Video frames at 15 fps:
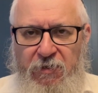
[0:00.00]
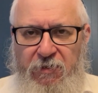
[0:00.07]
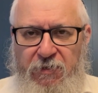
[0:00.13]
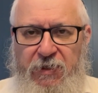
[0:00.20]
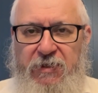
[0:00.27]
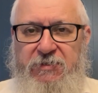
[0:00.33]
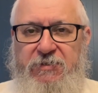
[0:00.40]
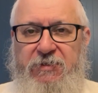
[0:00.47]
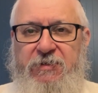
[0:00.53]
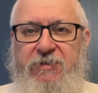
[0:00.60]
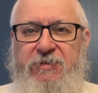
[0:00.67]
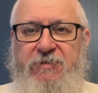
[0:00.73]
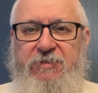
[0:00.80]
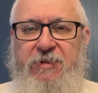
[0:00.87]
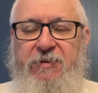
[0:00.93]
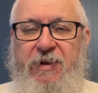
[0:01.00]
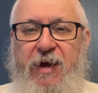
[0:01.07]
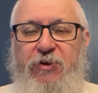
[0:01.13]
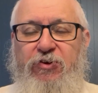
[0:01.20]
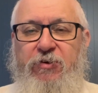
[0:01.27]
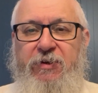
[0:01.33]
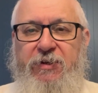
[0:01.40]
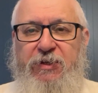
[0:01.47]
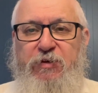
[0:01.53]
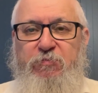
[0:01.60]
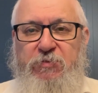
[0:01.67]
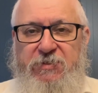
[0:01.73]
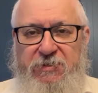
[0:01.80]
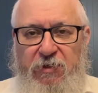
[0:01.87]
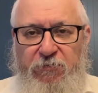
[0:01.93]
The answer is, now you've got to keep
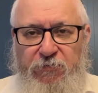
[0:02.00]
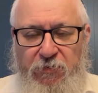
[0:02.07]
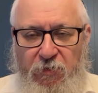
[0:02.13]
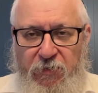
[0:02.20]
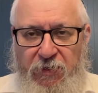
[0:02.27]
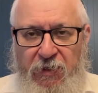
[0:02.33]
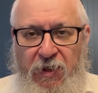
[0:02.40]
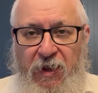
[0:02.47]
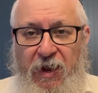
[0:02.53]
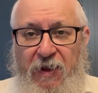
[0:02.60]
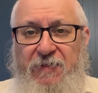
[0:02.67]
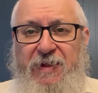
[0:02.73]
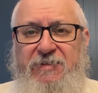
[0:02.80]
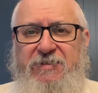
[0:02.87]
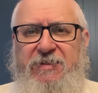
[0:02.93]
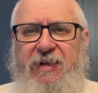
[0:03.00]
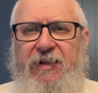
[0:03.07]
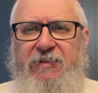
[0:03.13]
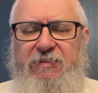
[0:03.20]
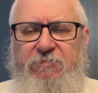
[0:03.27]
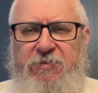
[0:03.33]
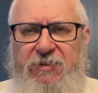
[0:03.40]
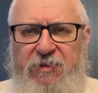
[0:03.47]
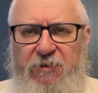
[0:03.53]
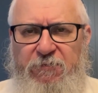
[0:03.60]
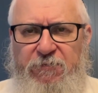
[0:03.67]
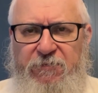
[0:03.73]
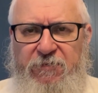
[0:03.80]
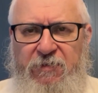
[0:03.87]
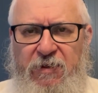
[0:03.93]
yourself going. And that's the ultimate
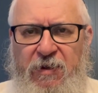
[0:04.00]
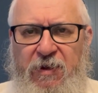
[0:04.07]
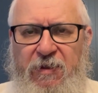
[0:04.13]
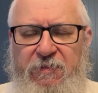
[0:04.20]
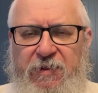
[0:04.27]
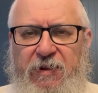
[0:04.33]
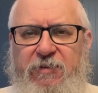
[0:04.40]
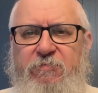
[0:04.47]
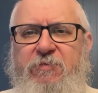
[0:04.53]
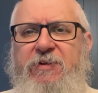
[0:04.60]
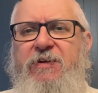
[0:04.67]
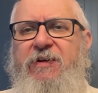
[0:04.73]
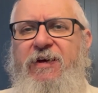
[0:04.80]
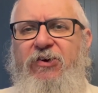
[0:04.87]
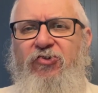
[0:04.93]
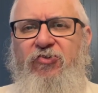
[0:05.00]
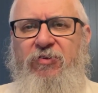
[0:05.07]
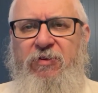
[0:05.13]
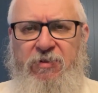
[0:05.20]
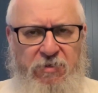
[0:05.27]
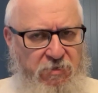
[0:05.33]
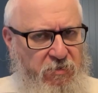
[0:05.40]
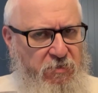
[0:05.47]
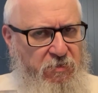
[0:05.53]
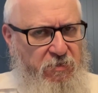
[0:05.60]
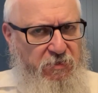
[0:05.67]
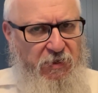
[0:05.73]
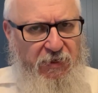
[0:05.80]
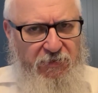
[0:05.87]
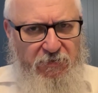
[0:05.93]
gift, the ultimate connection,
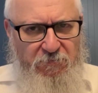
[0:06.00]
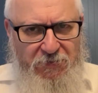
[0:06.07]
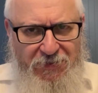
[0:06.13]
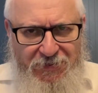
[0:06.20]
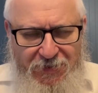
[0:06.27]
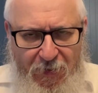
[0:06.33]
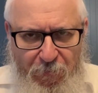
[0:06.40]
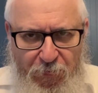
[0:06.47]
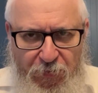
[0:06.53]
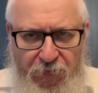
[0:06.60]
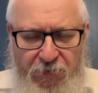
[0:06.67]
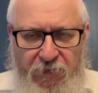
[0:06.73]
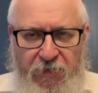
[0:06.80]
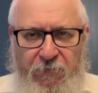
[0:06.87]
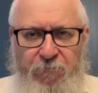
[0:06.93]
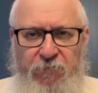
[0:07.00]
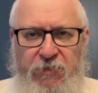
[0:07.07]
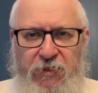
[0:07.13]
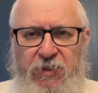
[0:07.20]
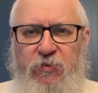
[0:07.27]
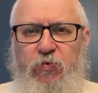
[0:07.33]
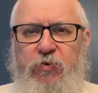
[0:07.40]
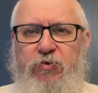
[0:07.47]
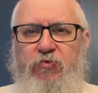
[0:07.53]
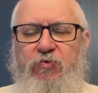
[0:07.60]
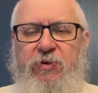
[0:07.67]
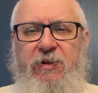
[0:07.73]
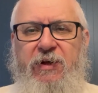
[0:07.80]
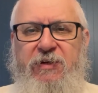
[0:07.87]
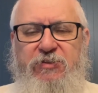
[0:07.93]
the ultimate depth, is when you
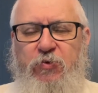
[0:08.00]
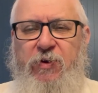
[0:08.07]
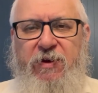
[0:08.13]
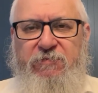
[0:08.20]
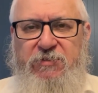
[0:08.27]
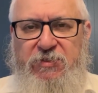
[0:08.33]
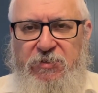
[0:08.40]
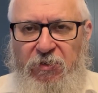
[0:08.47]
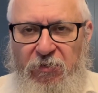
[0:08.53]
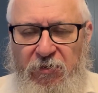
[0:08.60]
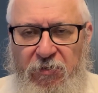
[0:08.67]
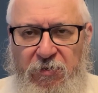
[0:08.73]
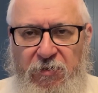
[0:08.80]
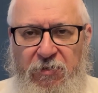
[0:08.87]
realize you have a soul.